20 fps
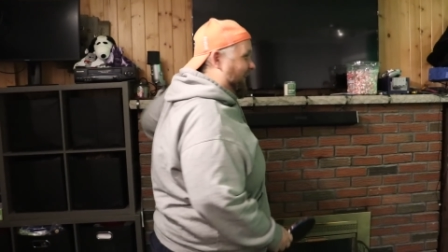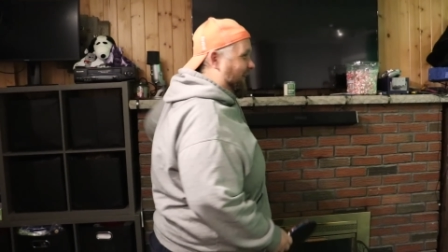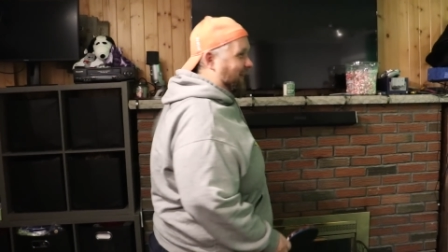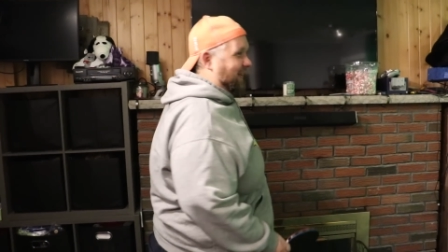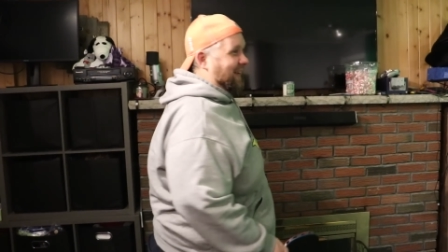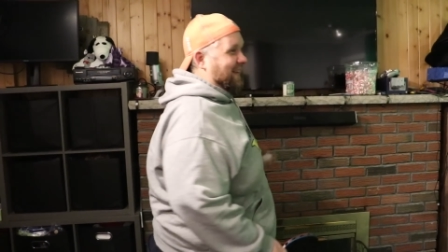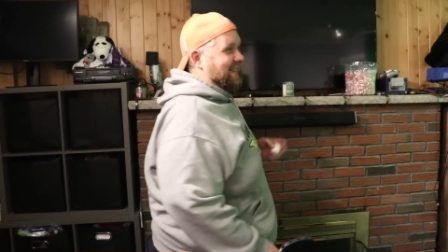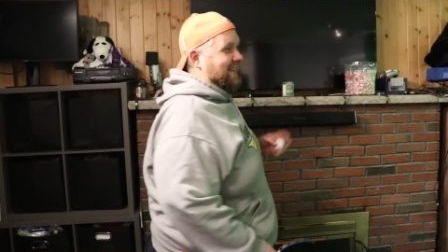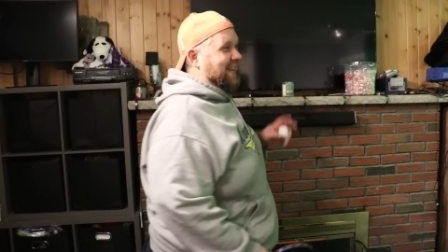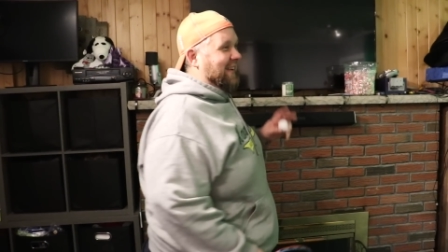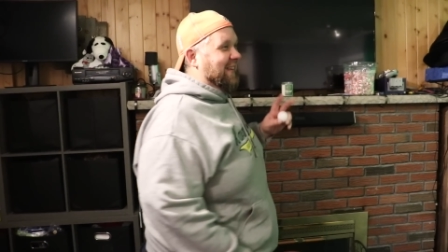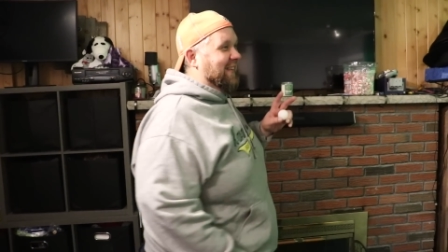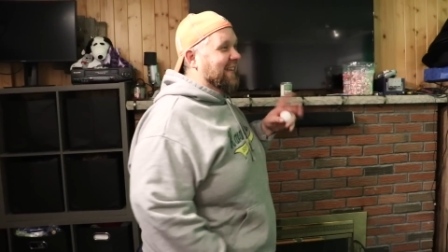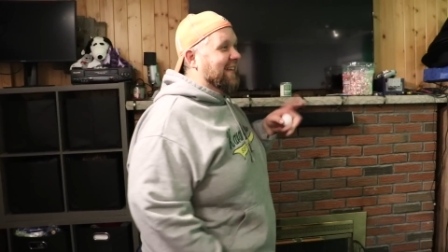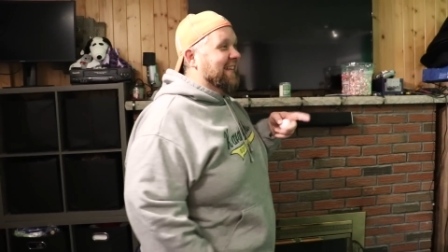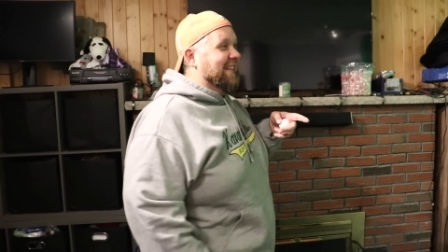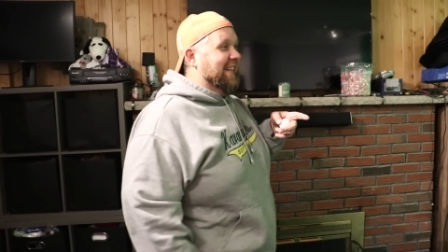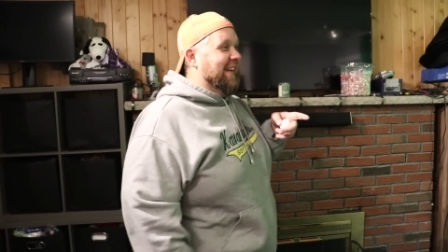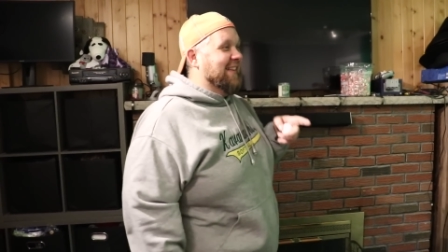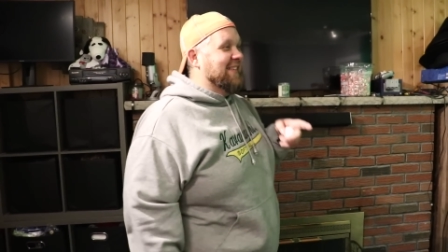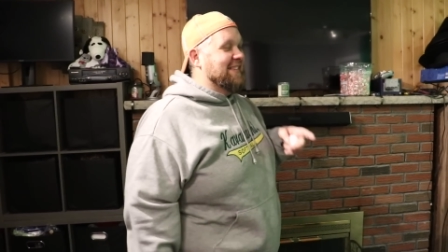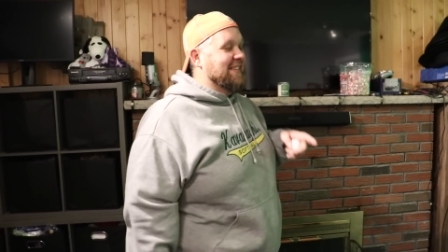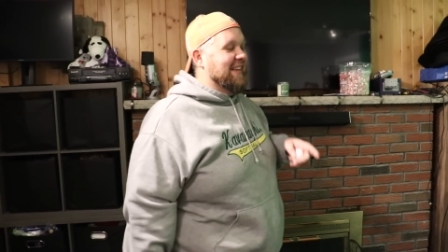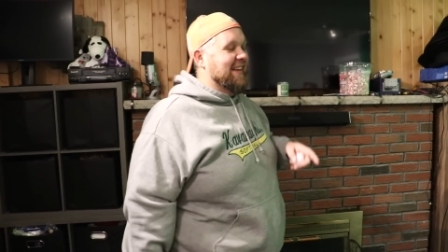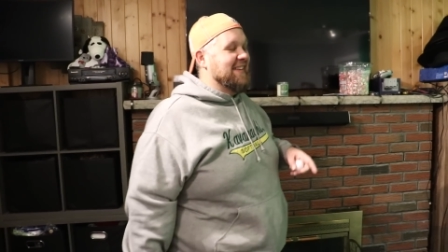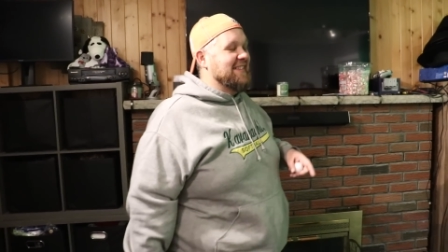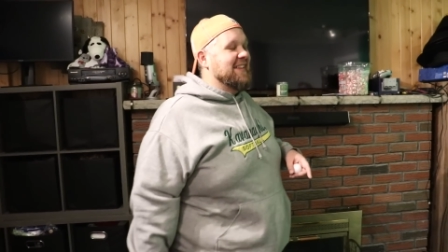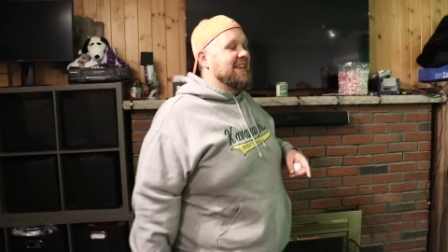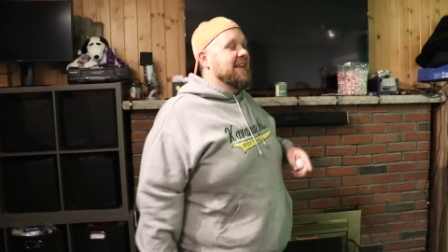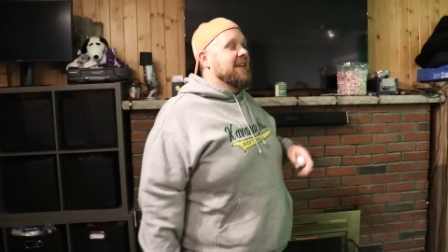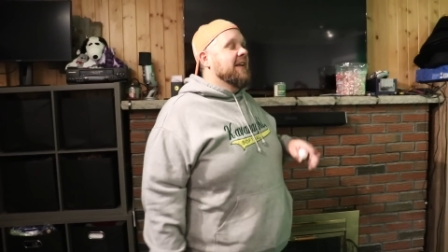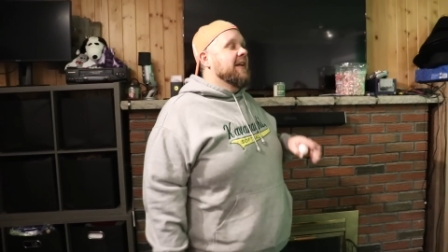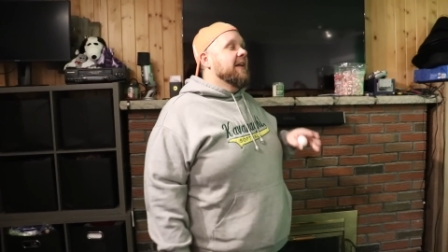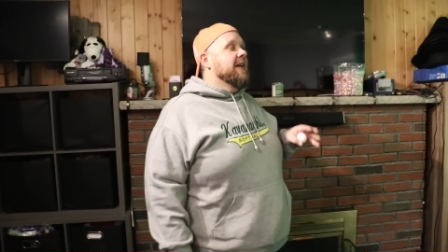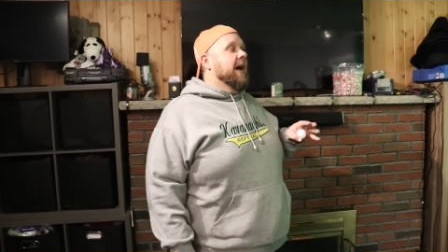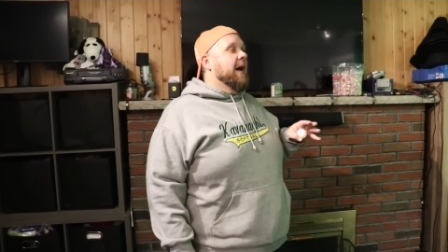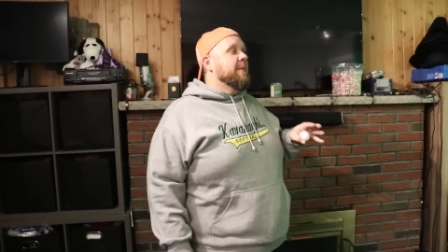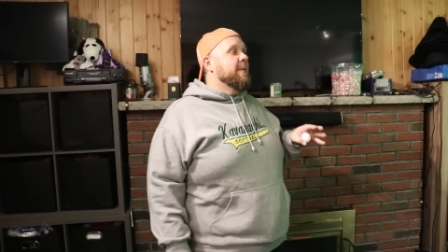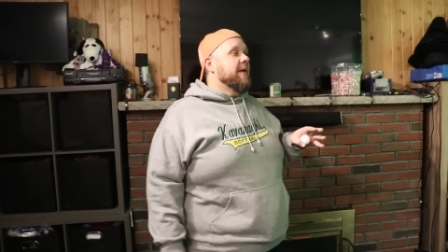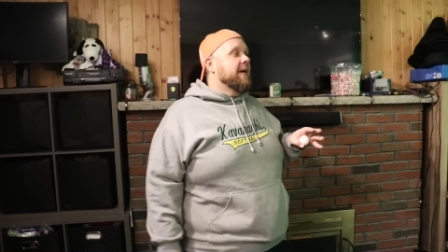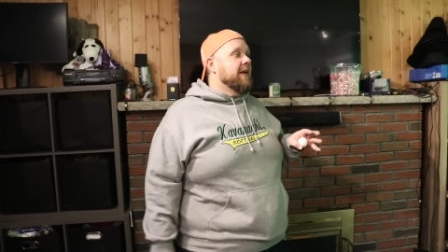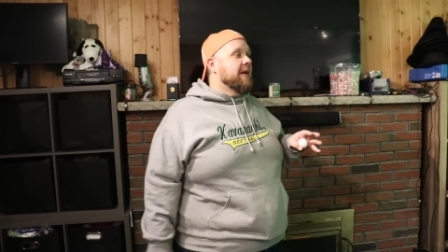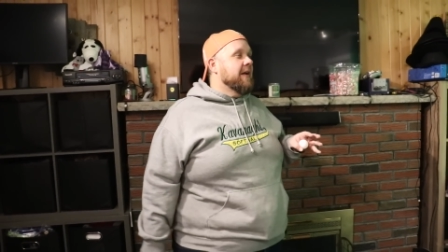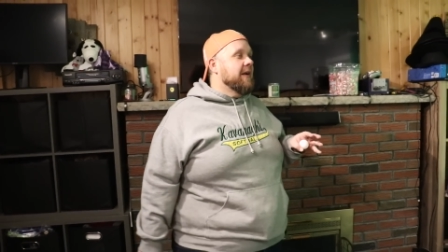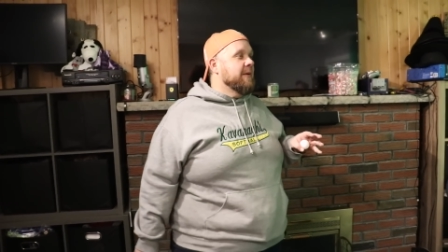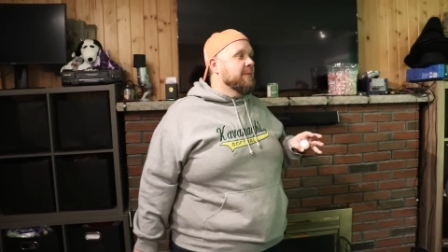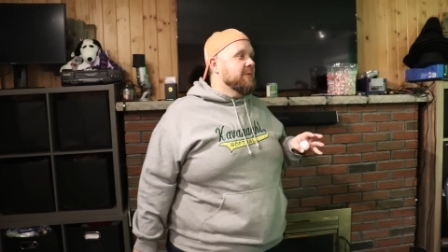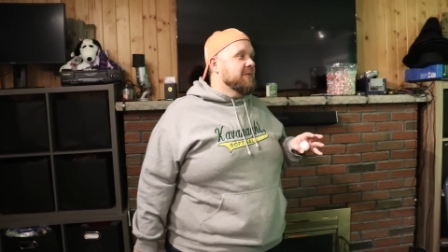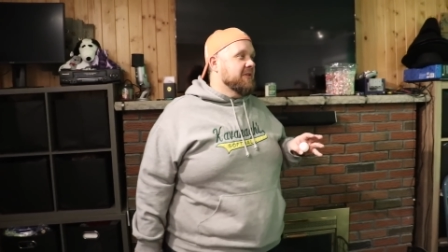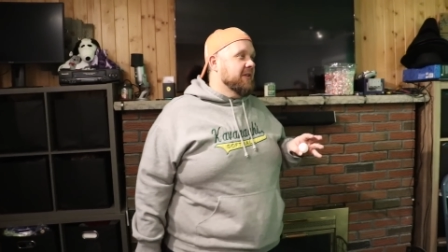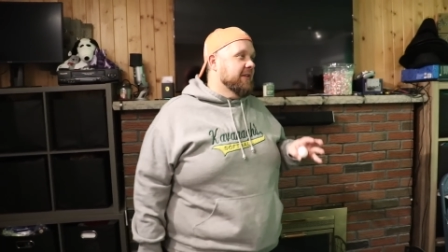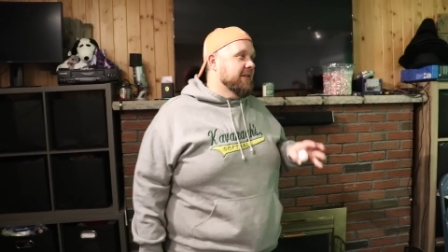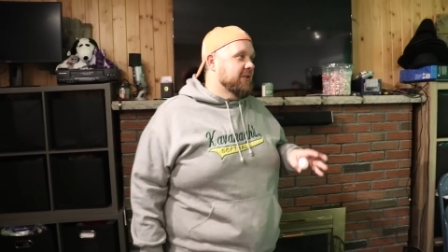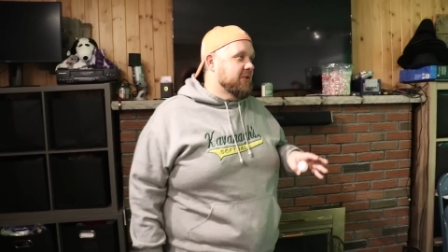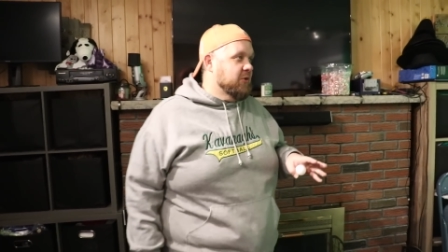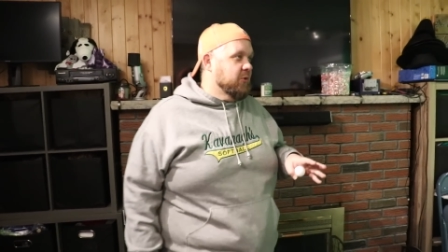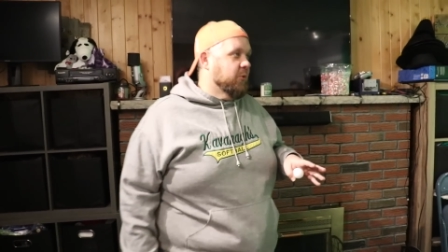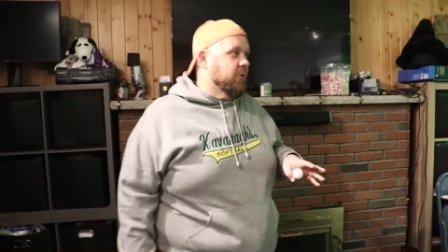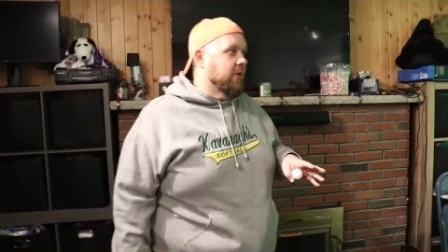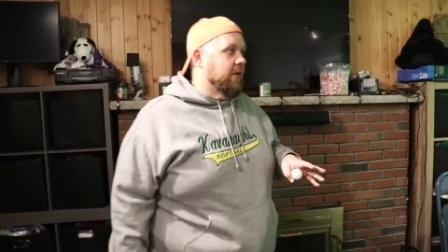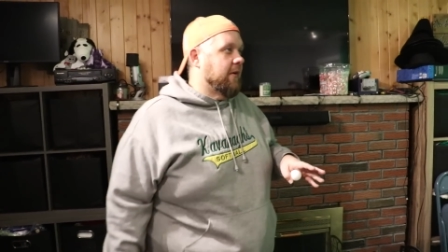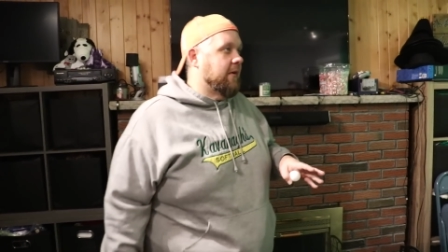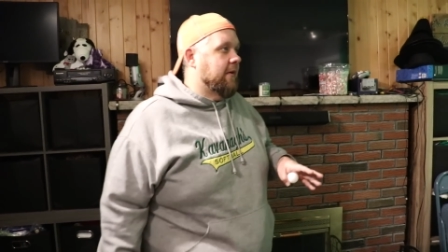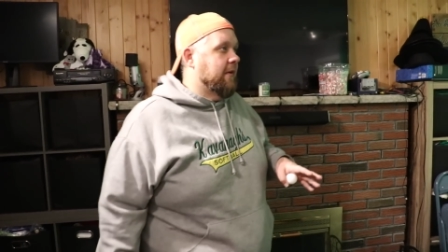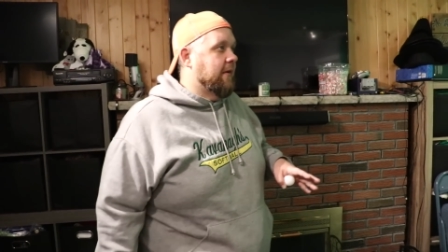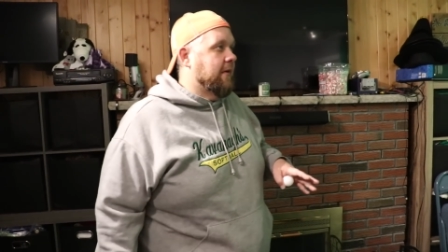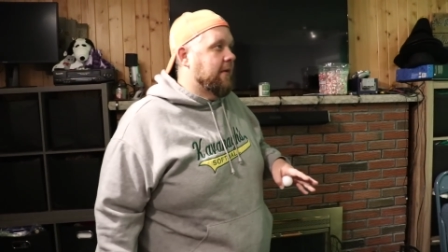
called it though. That was nice. I'm not 100 percent sure.